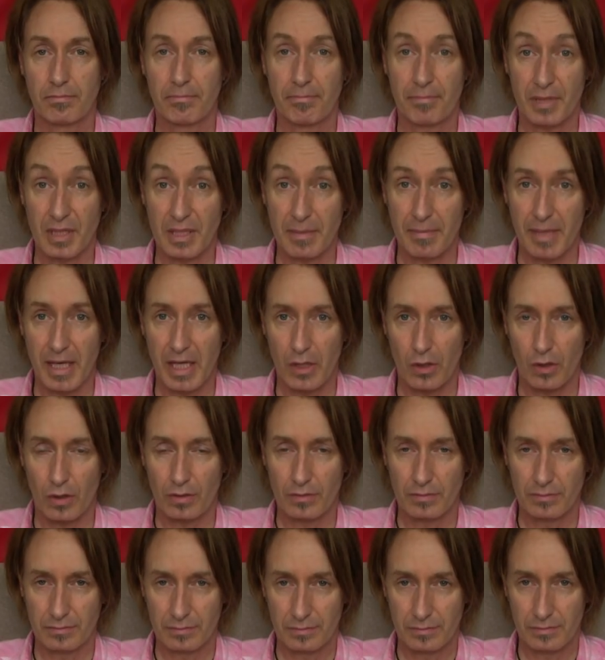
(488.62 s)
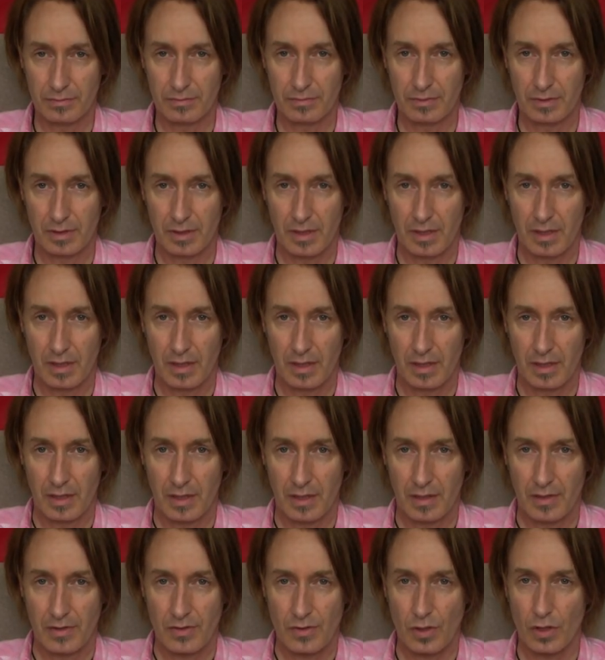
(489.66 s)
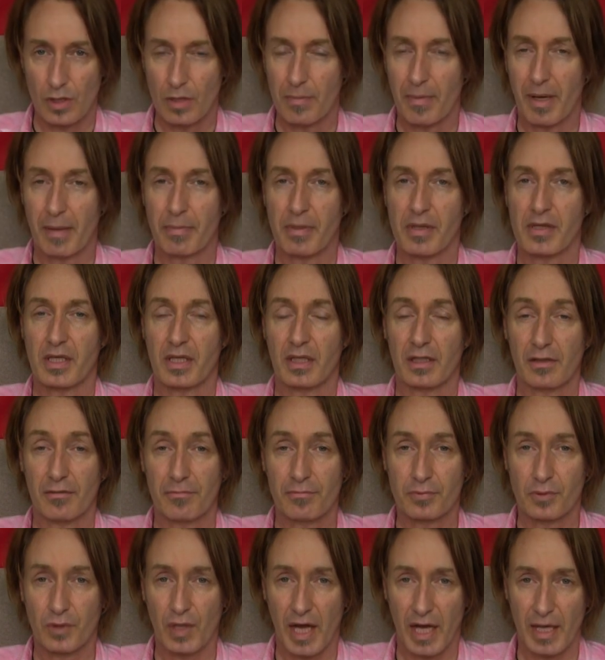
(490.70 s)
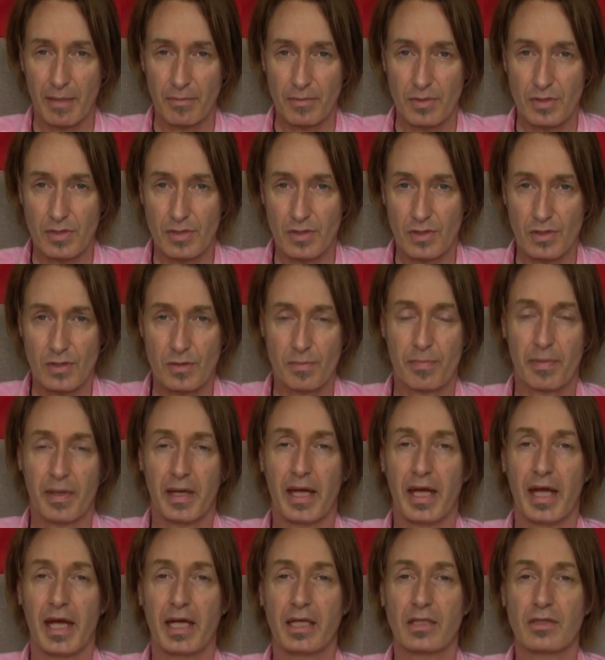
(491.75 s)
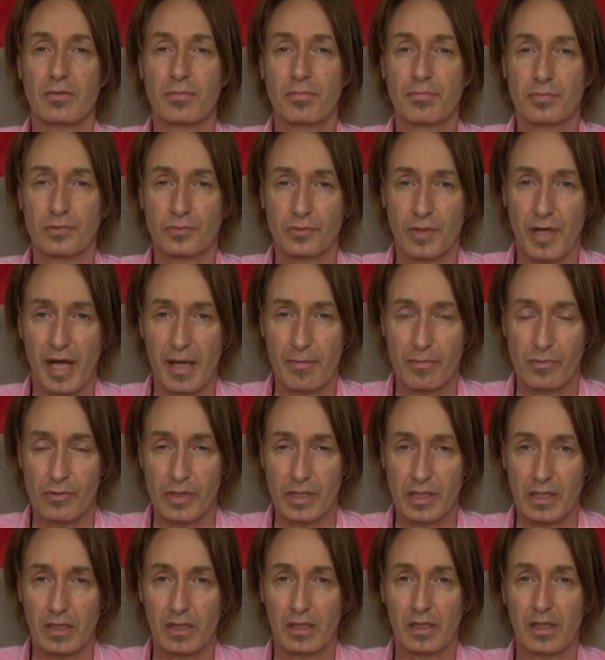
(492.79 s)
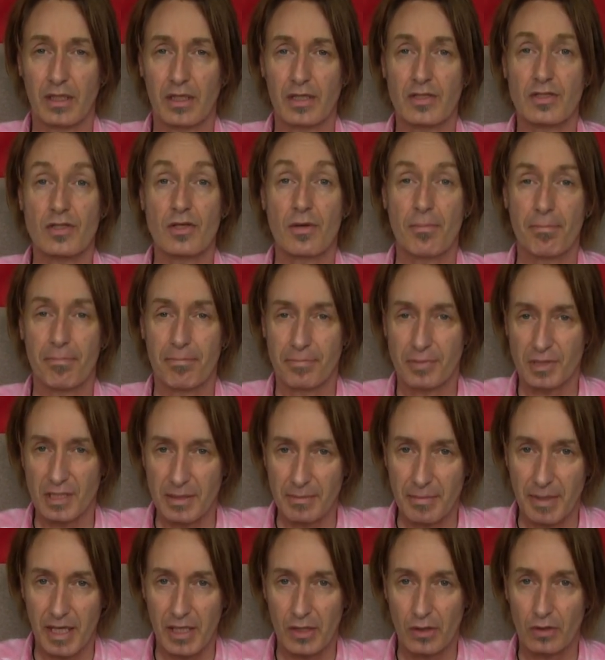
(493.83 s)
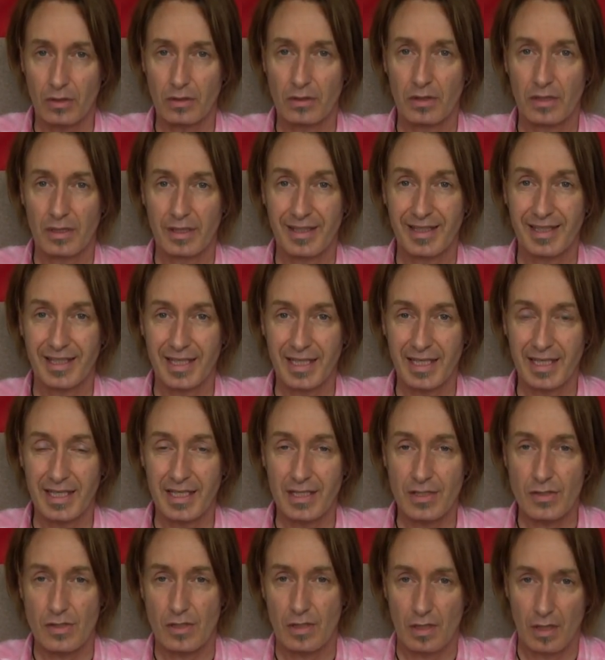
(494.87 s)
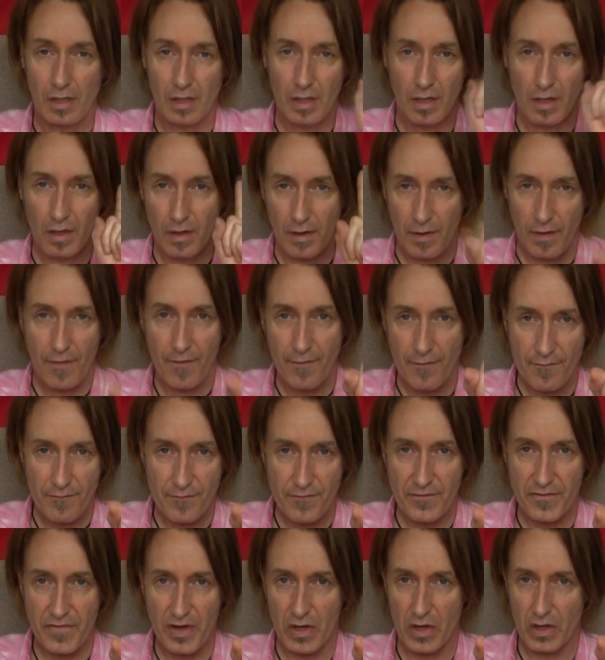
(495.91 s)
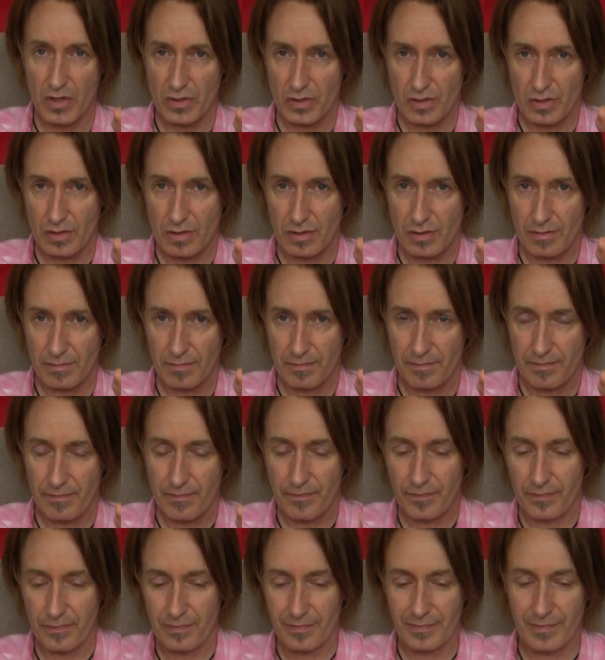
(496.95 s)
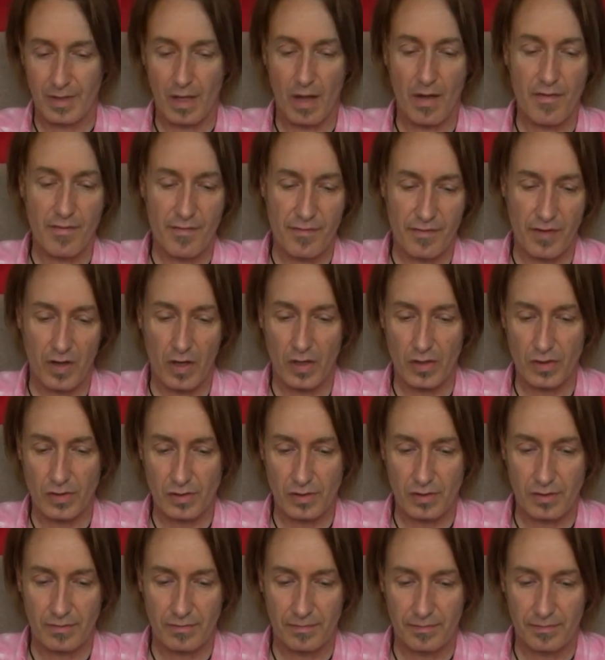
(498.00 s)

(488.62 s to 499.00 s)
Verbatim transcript: Primero. So you might be thinking of prime suspect, primary colors. Primero is first. First.